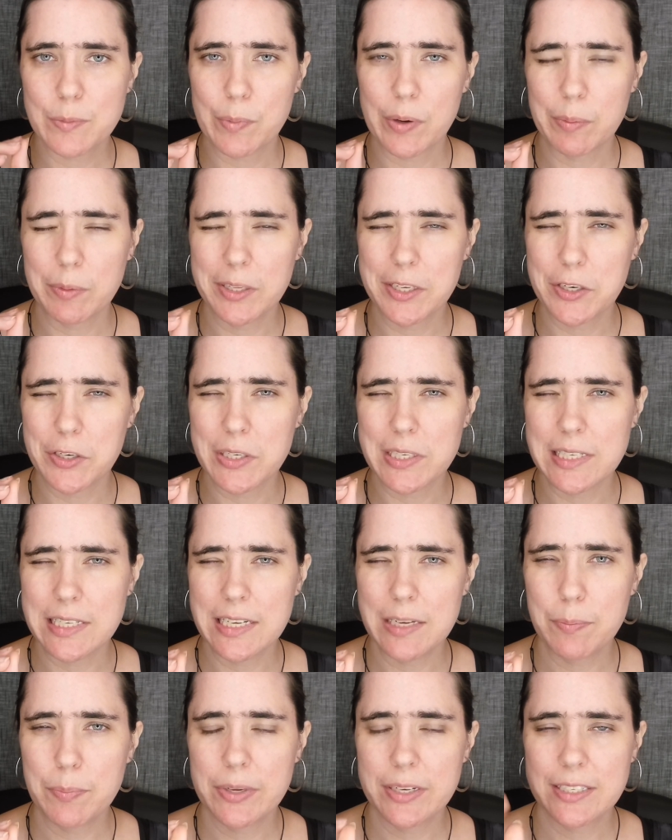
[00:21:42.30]
It's probably your
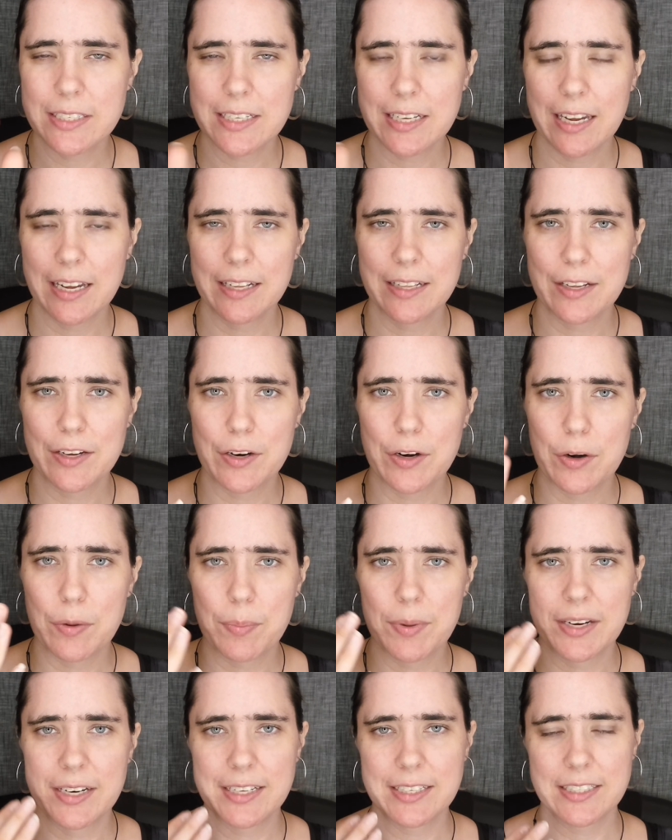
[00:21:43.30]
deepest
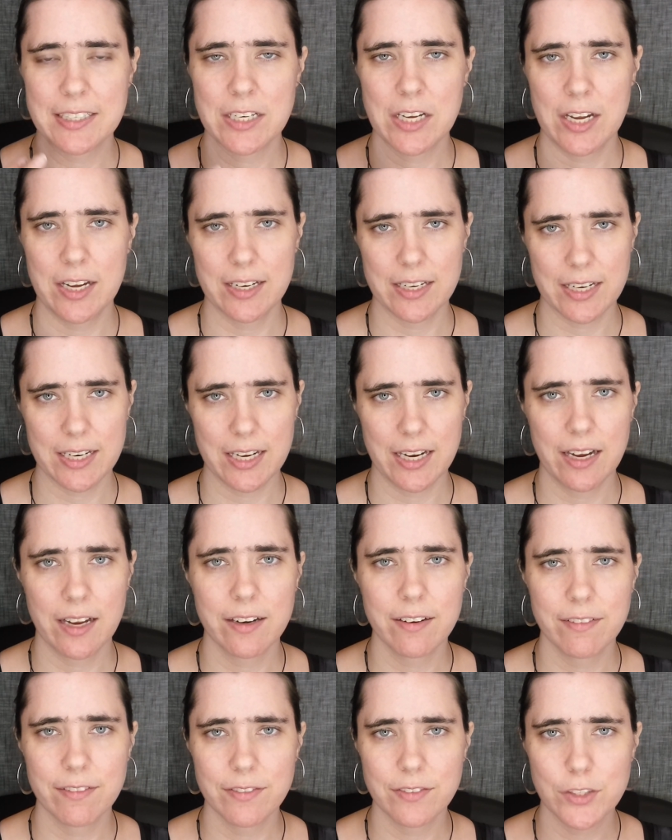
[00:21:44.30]
color, but it's not
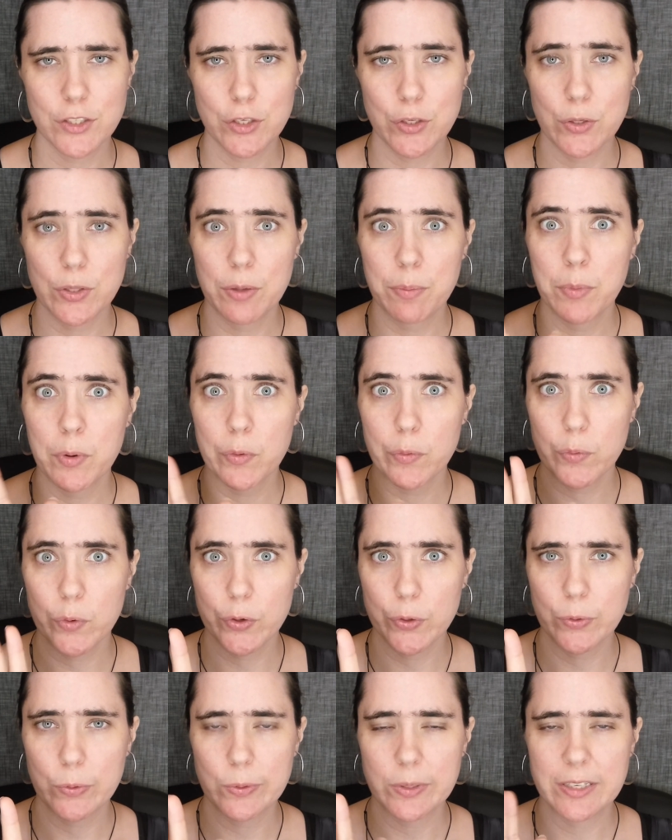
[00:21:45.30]
kind of to the
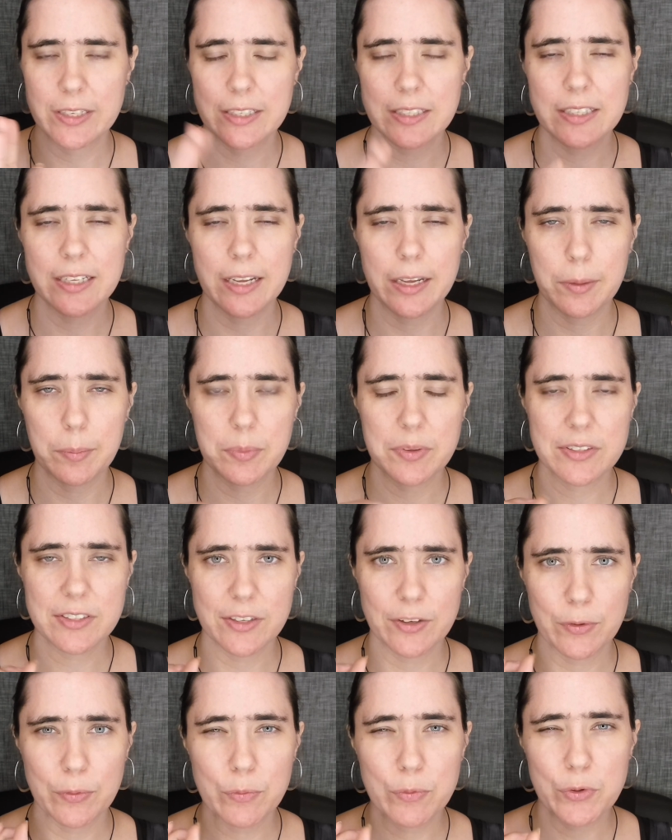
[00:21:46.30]
maroon deep.
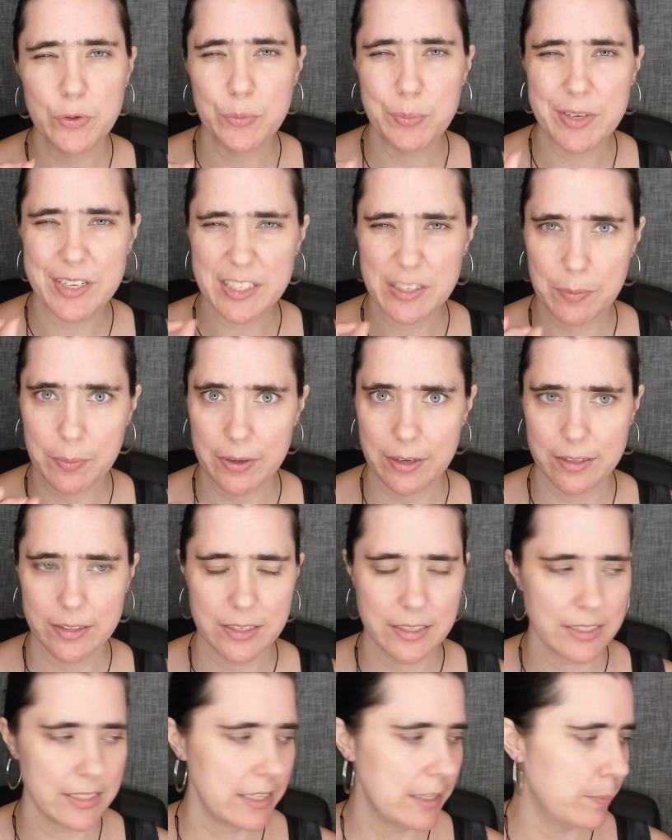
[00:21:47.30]
So ruby's
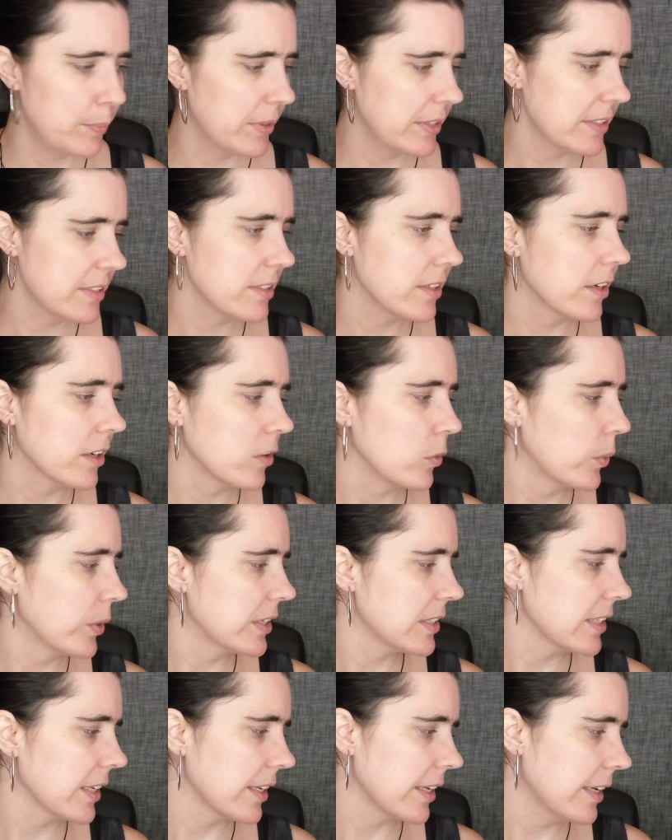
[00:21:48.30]
about the deepest you're
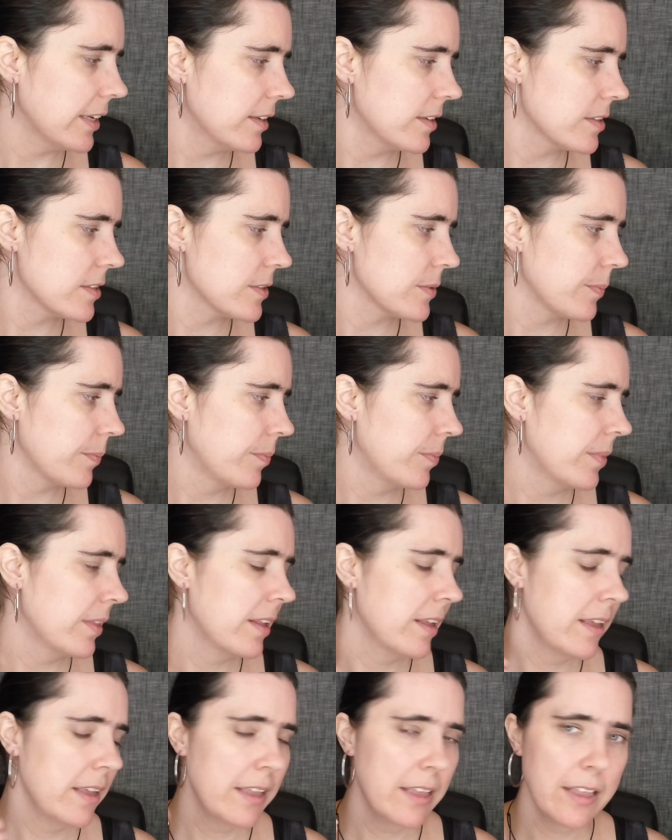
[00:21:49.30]
going to get.
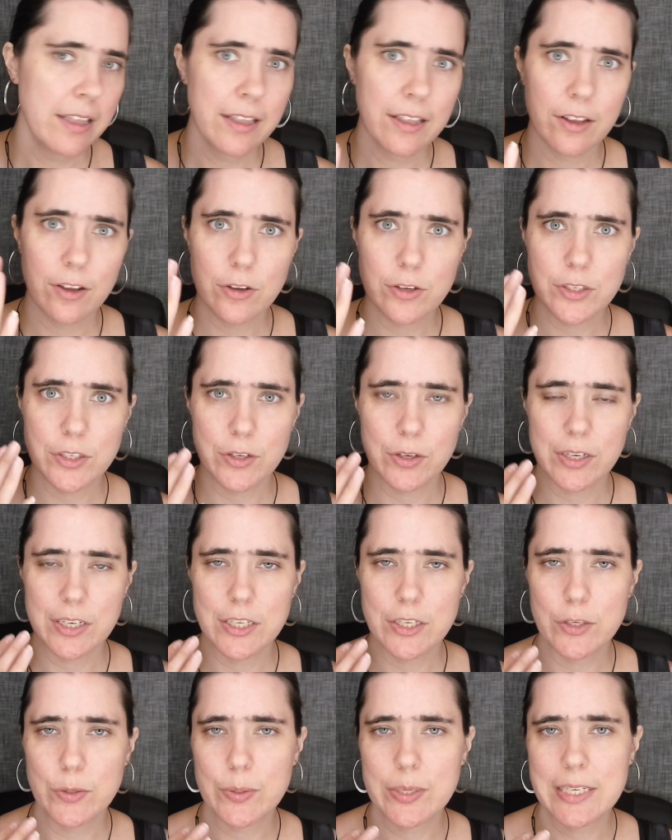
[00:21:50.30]
Also
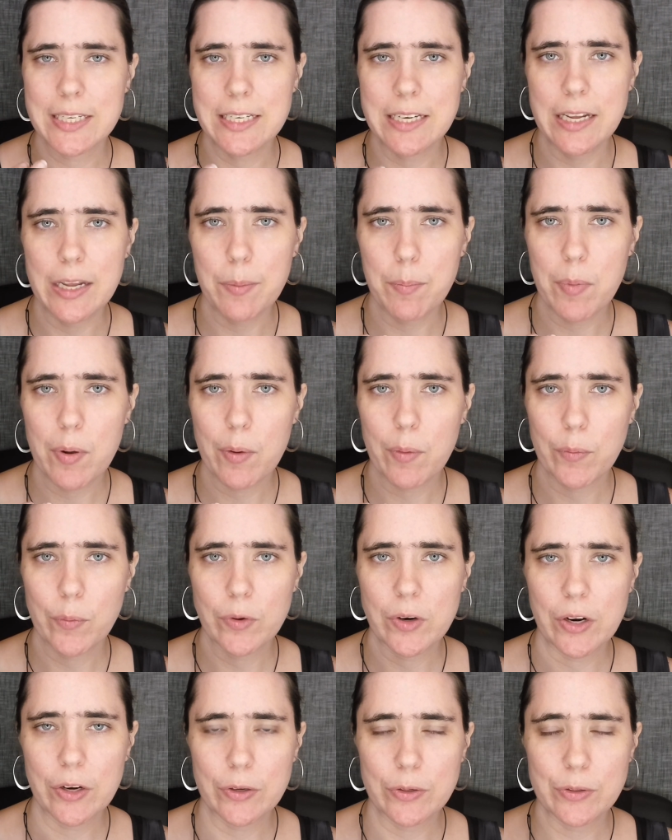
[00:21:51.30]
can do a deep
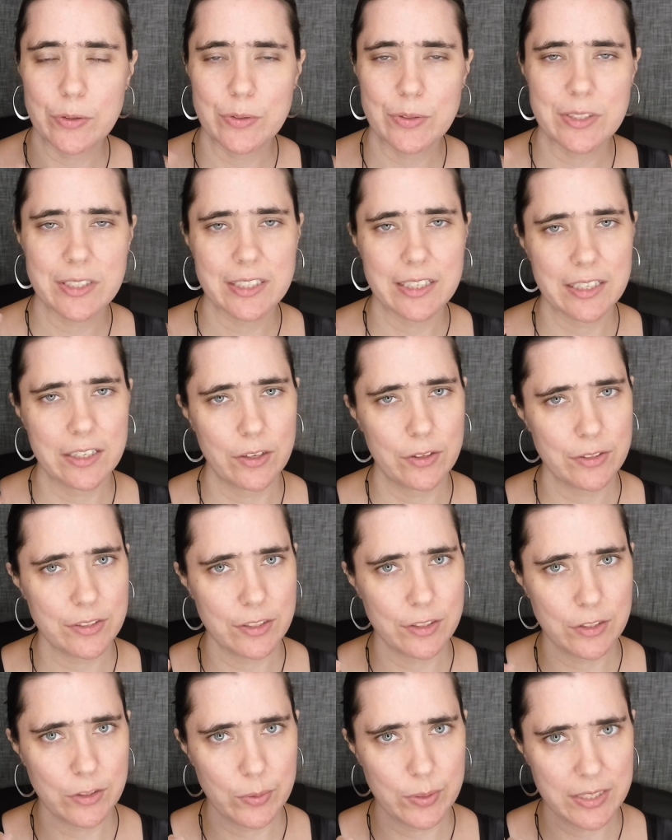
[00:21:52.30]
rose, can
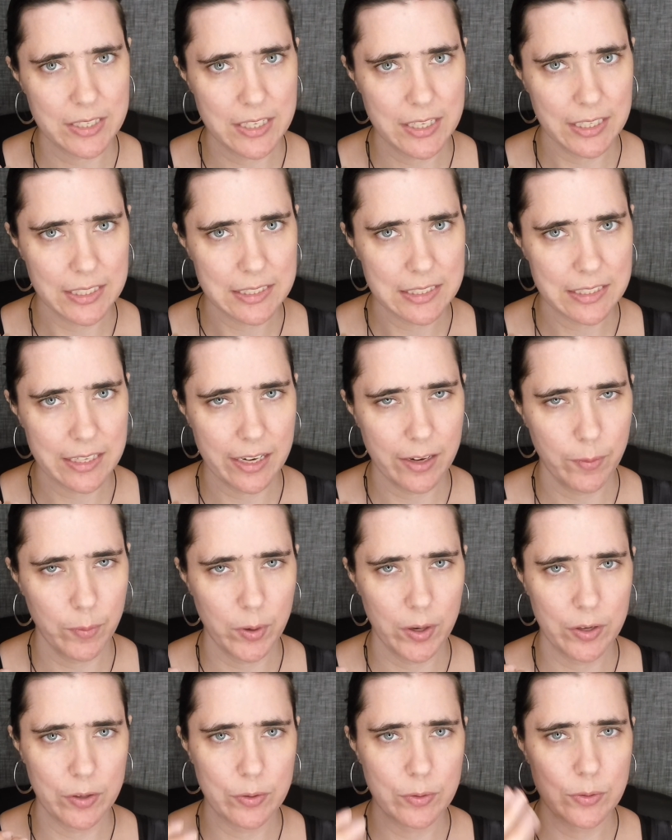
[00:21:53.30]
also do a
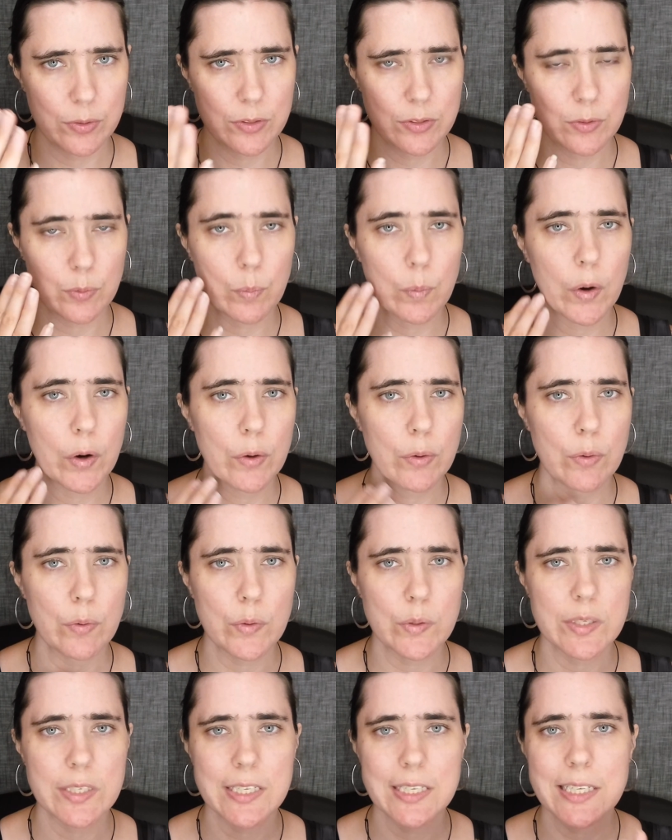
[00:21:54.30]
dusty rose.
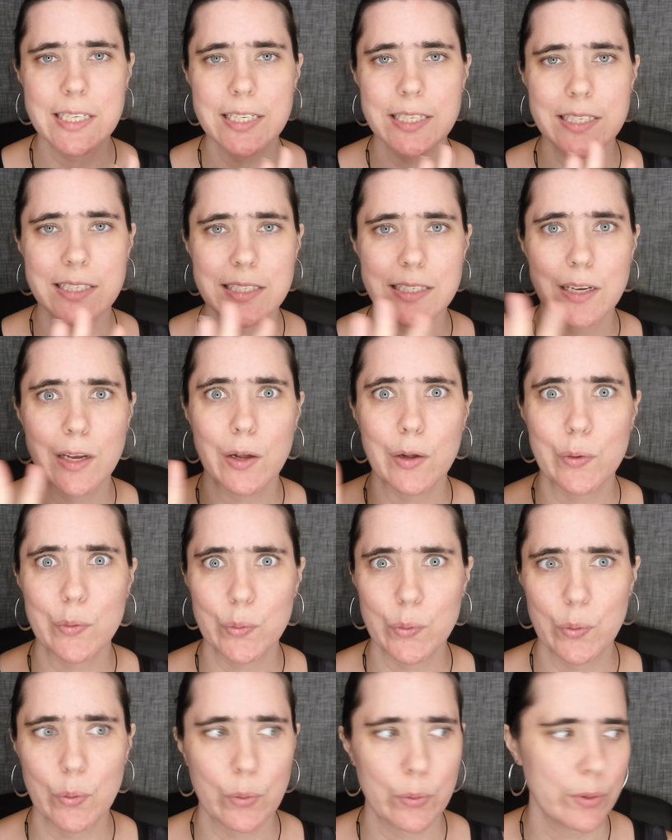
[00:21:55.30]
Rose is
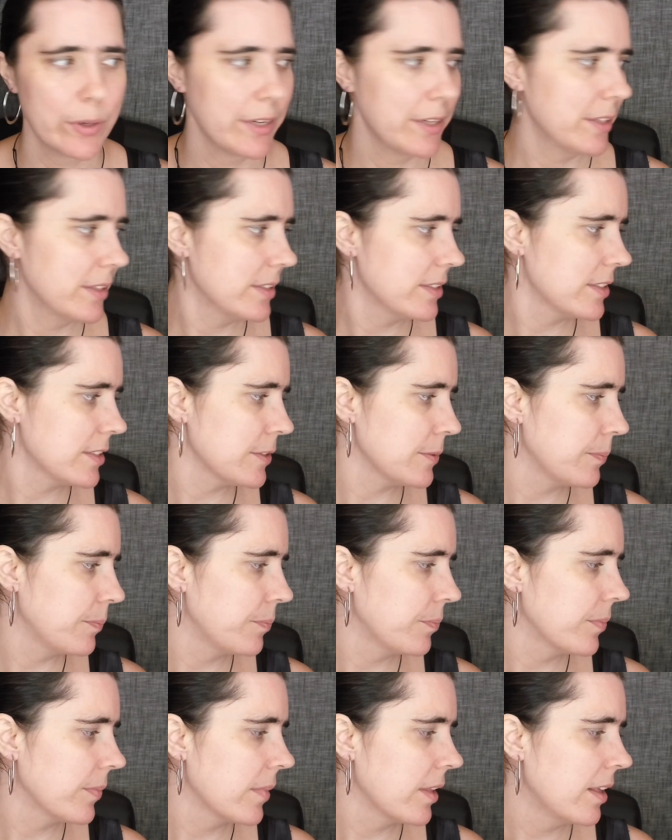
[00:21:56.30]
glorious.
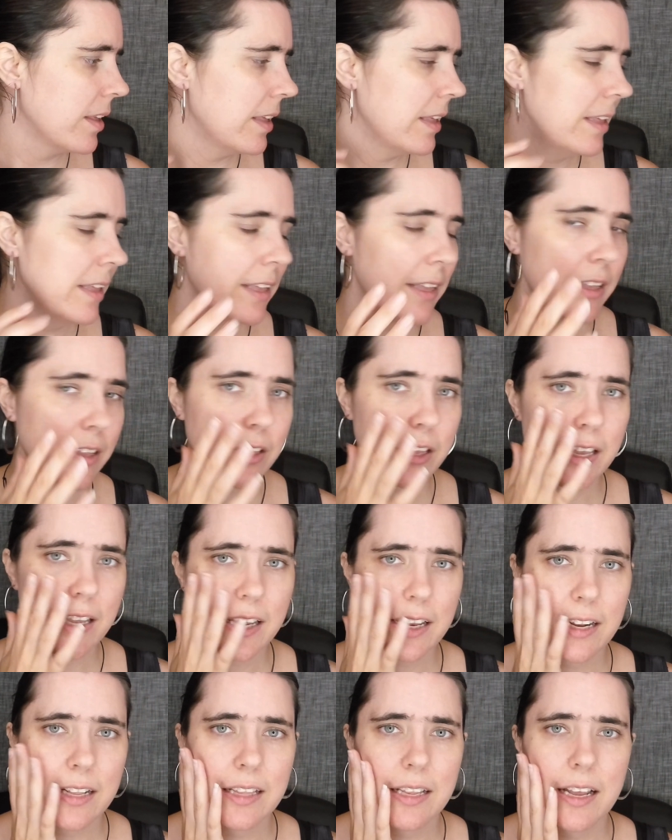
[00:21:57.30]
You
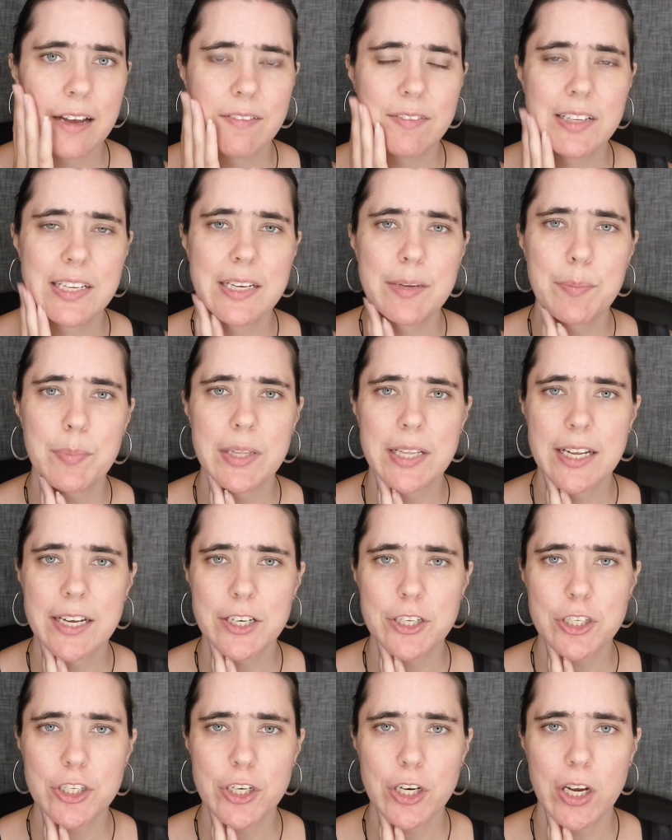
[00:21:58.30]
can get a lovely
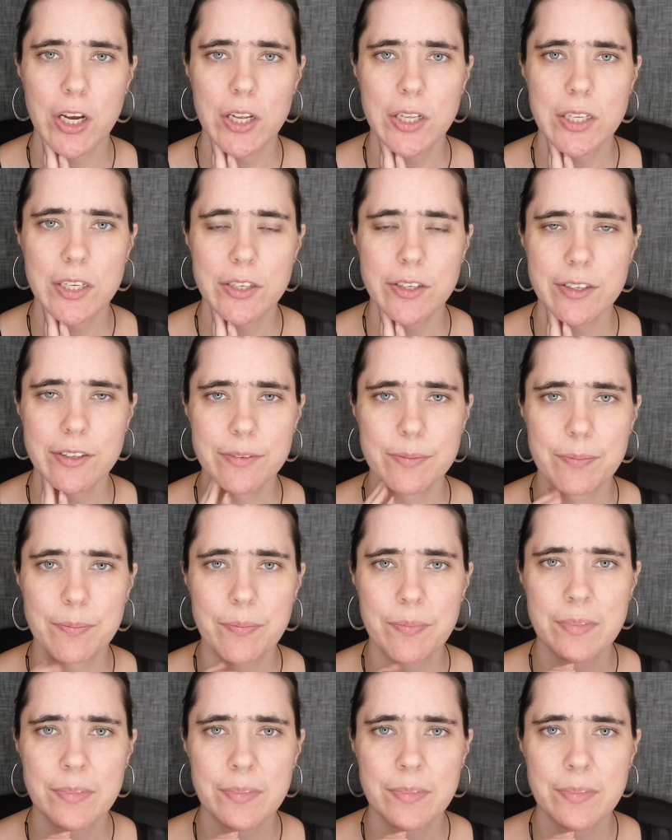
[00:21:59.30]
blush color.